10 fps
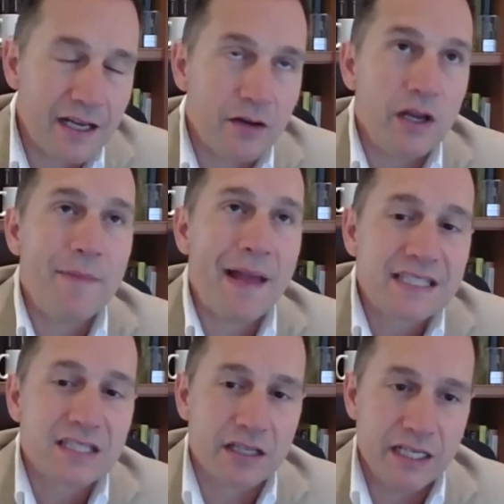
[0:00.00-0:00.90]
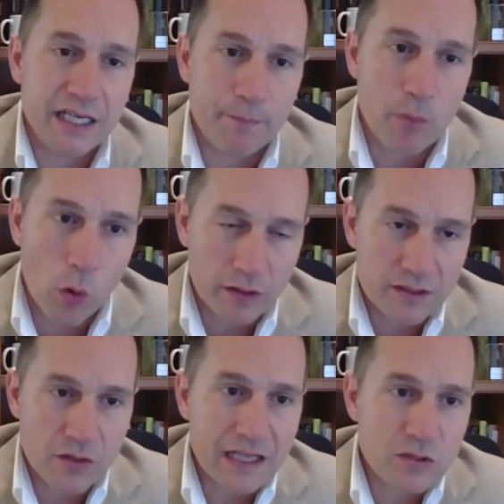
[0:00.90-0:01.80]
immensely important.
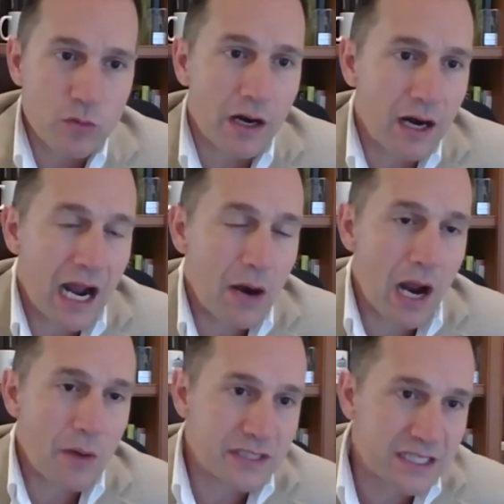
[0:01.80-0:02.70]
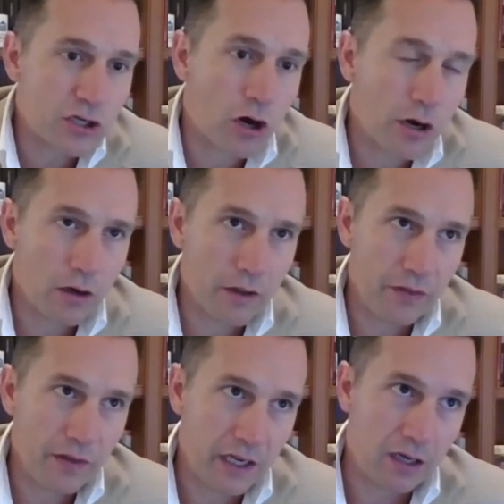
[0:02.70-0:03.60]
So that's where I, I would start on
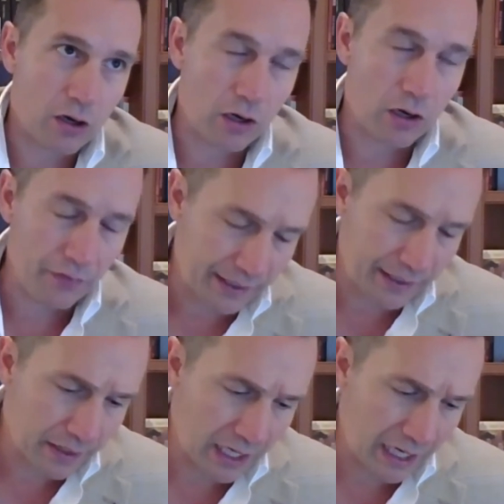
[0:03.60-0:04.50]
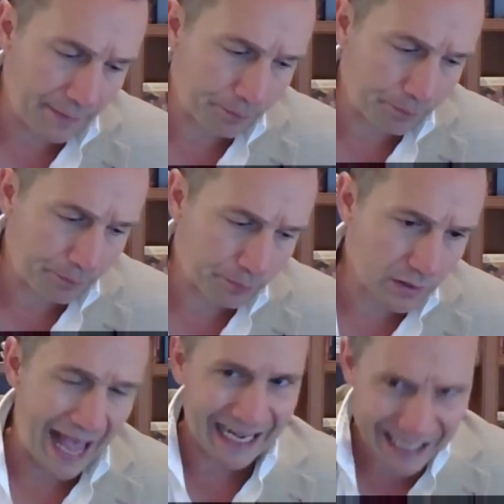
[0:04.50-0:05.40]
the on the um,
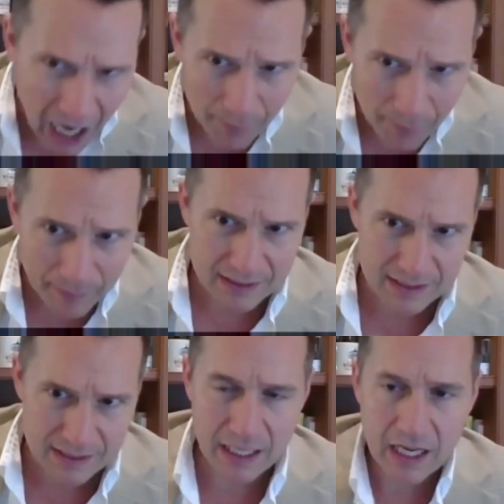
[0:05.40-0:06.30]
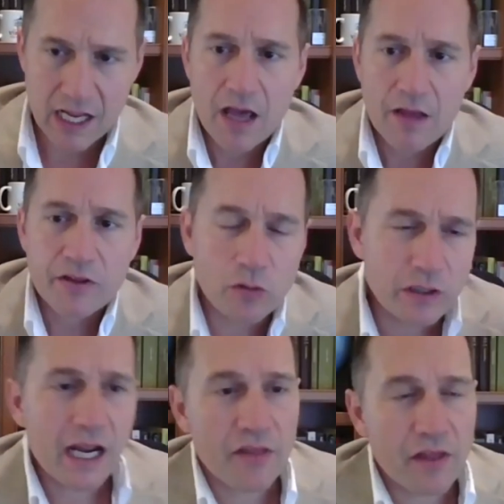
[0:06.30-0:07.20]
economic side. The
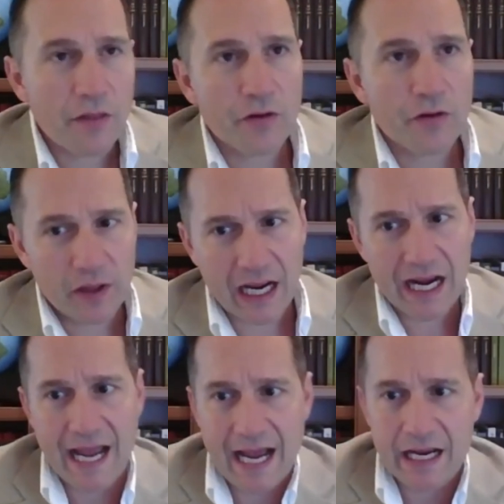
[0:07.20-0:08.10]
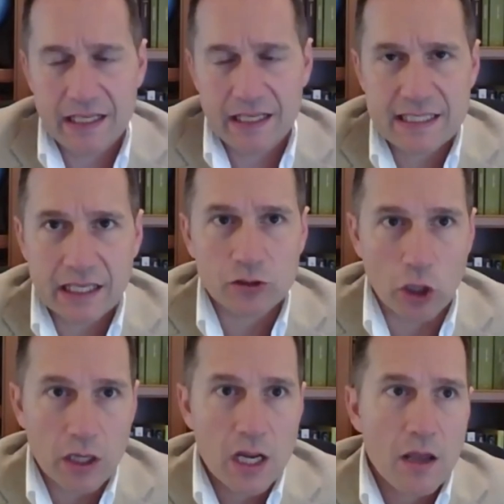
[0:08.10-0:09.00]
only other thing I'd add is that
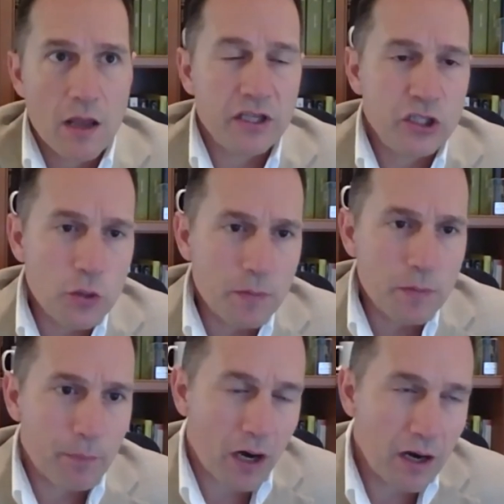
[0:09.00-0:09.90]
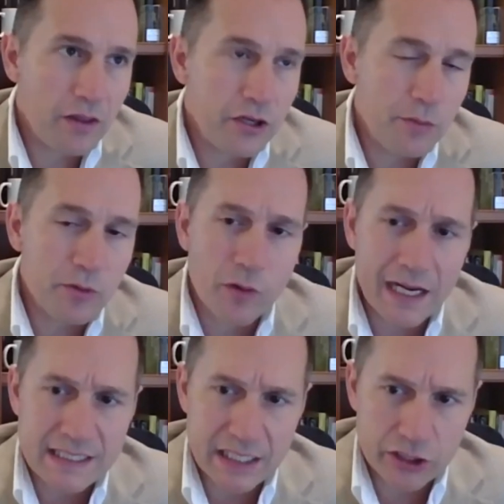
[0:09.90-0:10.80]
look, the human pro- the human
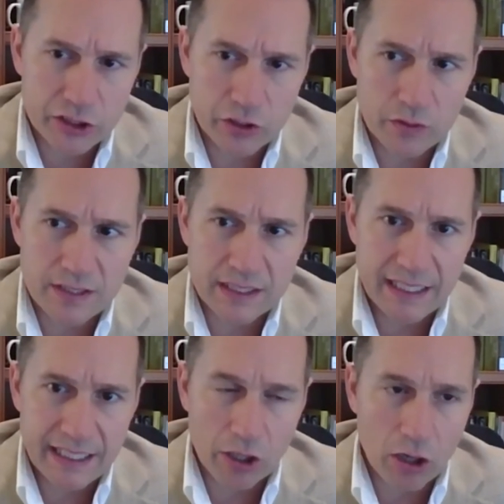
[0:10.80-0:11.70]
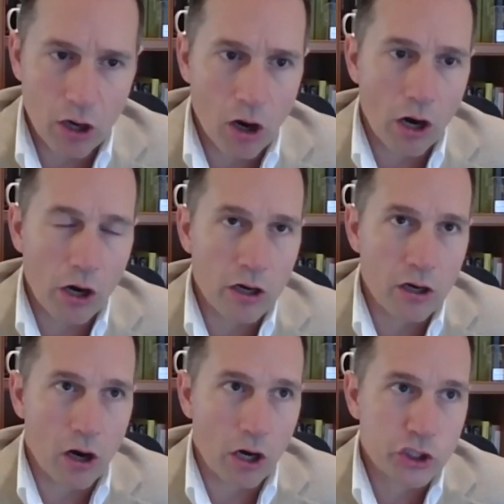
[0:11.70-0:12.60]
rights issues here are
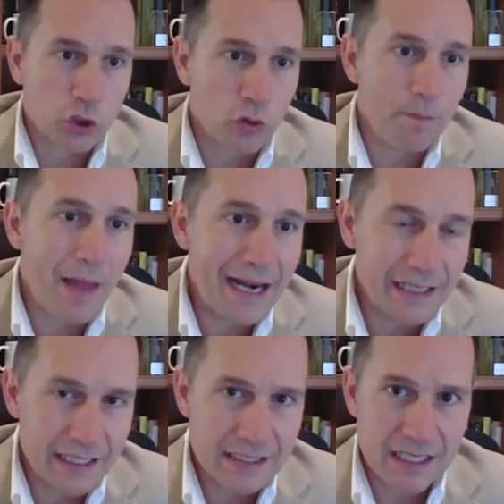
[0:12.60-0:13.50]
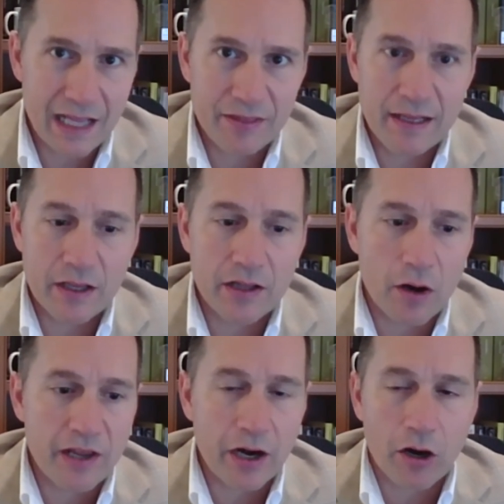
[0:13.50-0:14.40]
are tremendous, and the
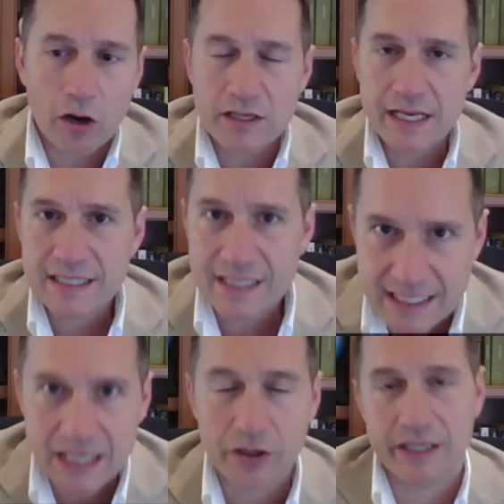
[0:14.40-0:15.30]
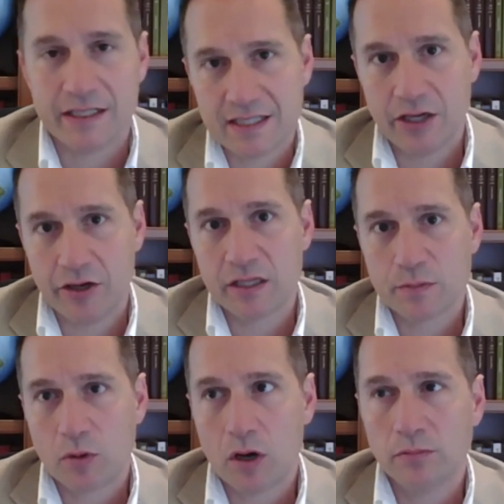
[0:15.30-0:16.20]
there are serious serious
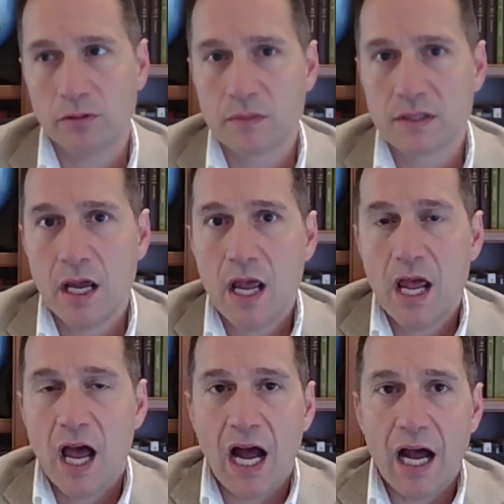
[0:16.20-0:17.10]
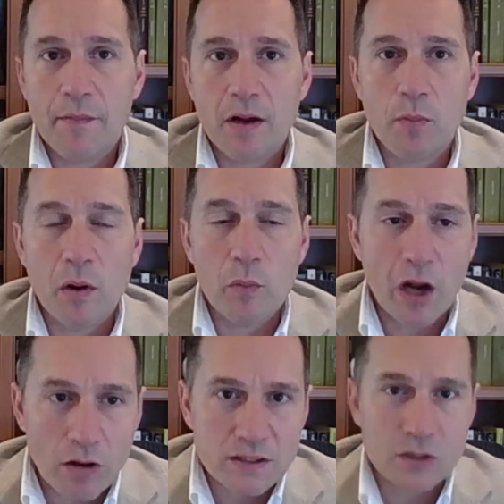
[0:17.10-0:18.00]
problems. Um, but we
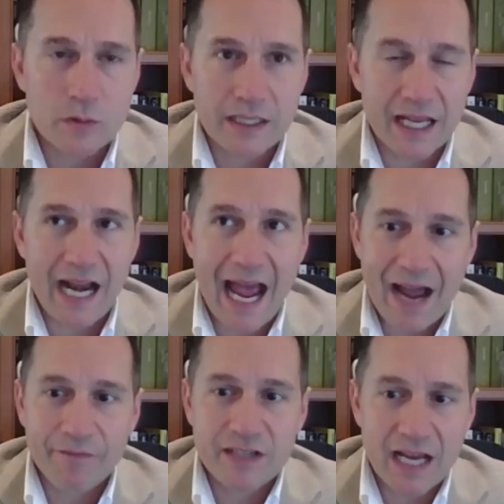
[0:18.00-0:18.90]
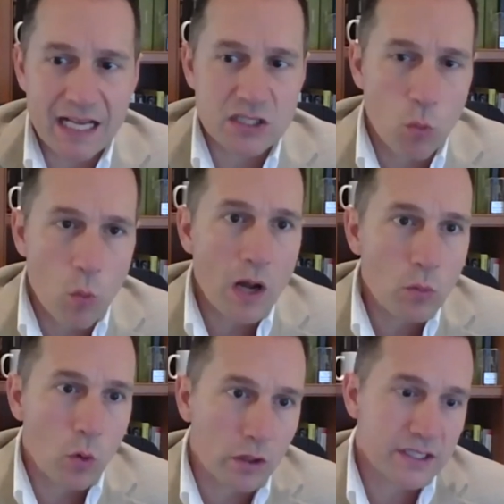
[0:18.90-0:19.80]
also again have to ask what
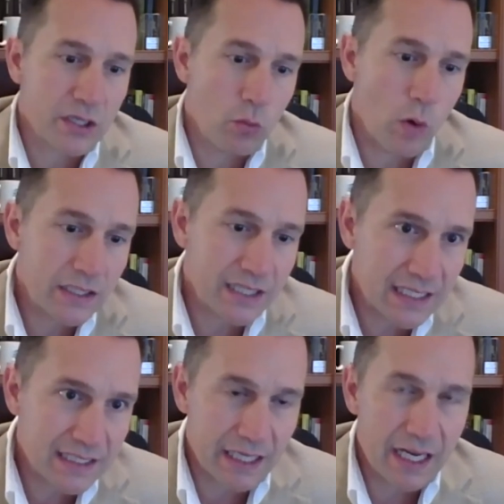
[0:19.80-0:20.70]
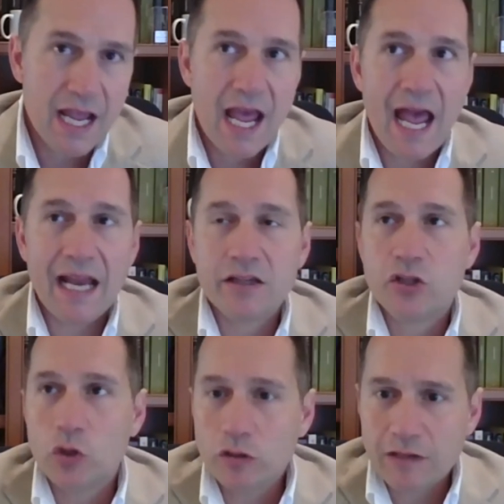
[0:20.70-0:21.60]
works and what doesn't. And
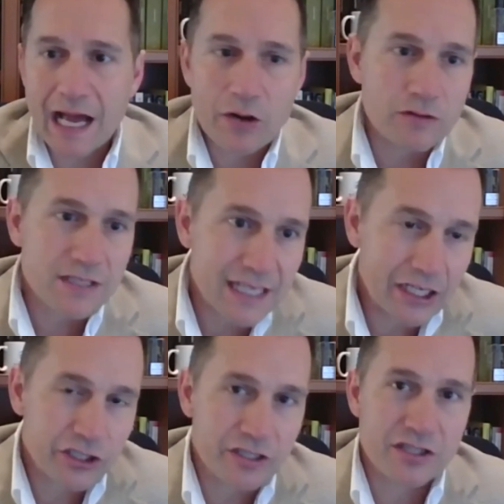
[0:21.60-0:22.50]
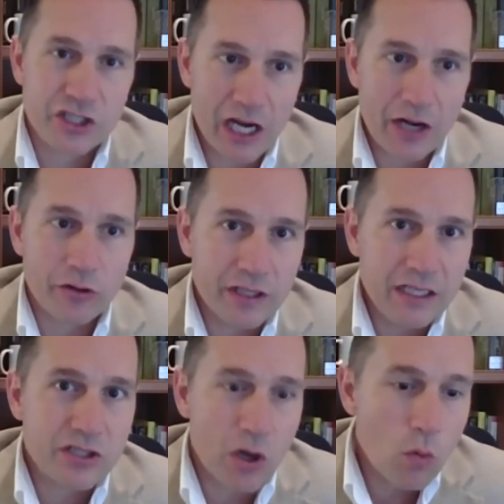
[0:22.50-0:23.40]
unilateral sanctions generally
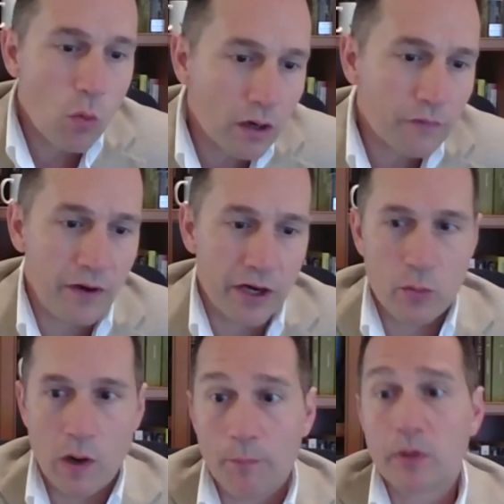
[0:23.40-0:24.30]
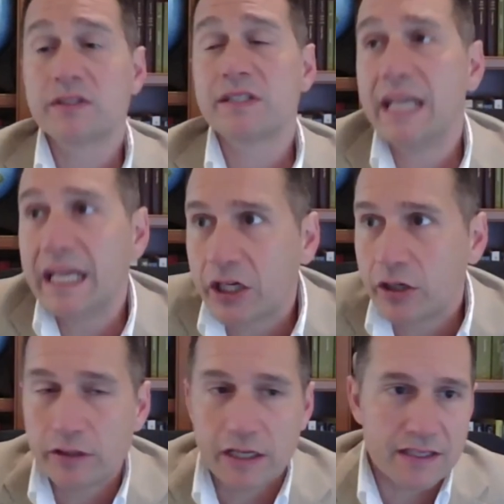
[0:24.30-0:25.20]
don't work very well,
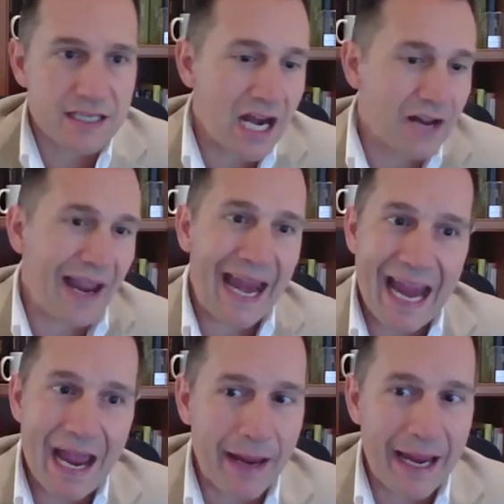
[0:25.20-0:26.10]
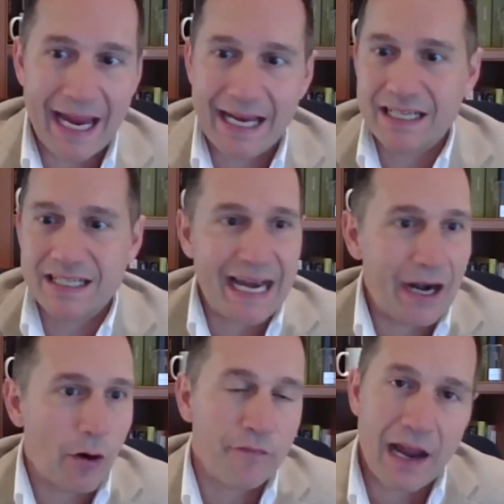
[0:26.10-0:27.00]
particularly this kind of ham-handed
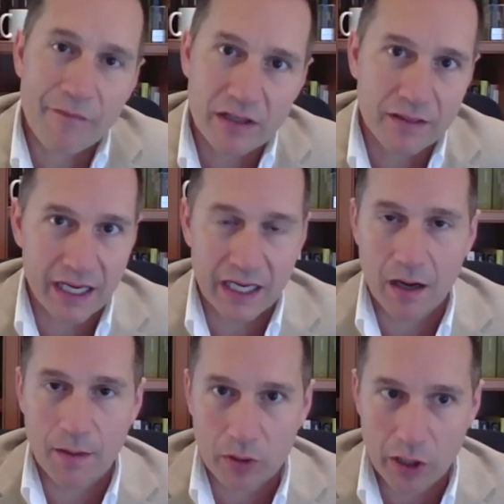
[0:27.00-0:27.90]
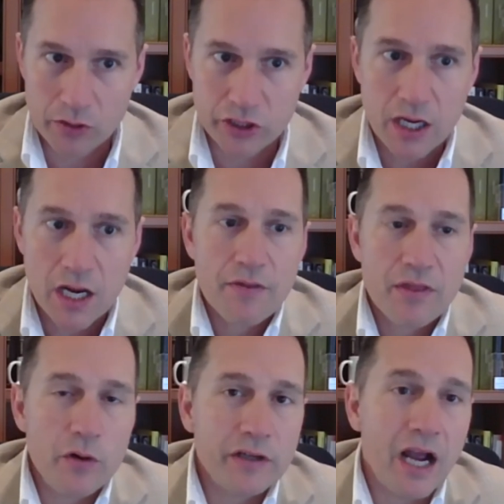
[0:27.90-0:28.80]
tariff everything approach
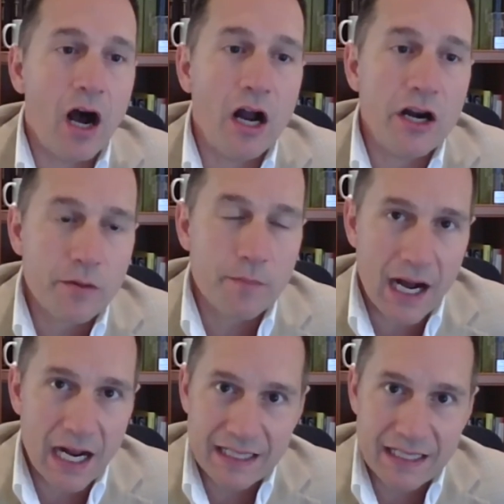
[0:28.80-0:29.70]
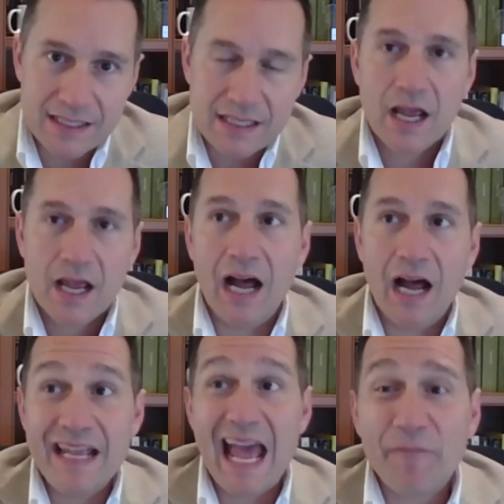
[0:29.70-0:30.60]
that really undermines uh,
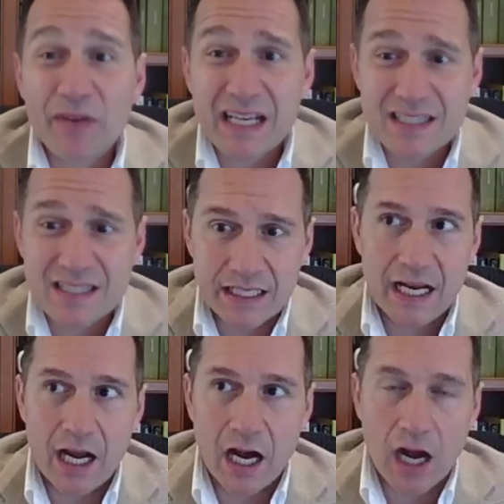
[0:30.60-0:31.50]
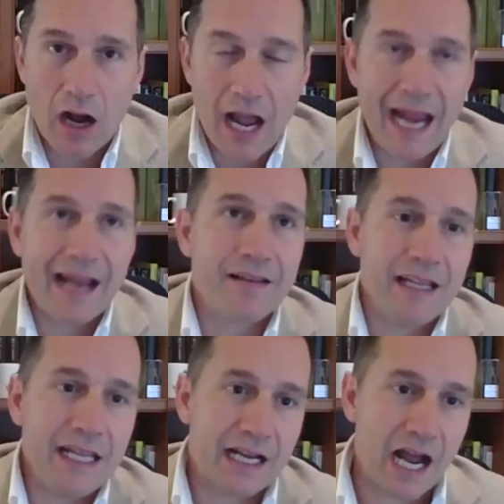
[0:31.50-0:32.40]
the efficacy uh, and
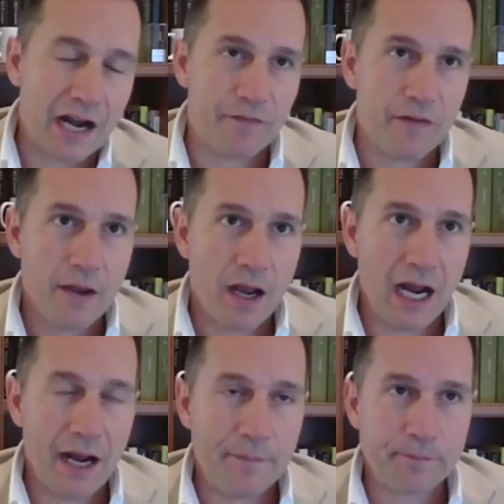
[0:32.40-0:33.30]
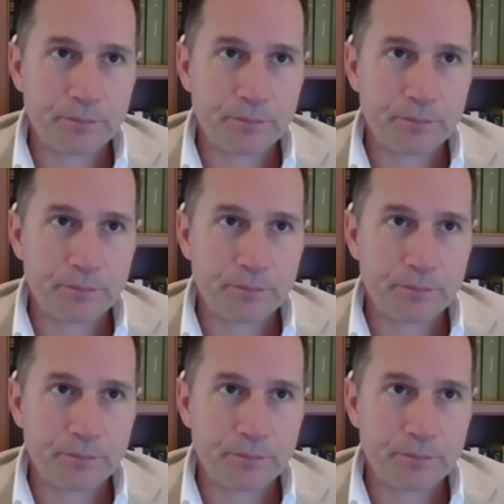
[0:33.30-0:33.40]
the kind of um,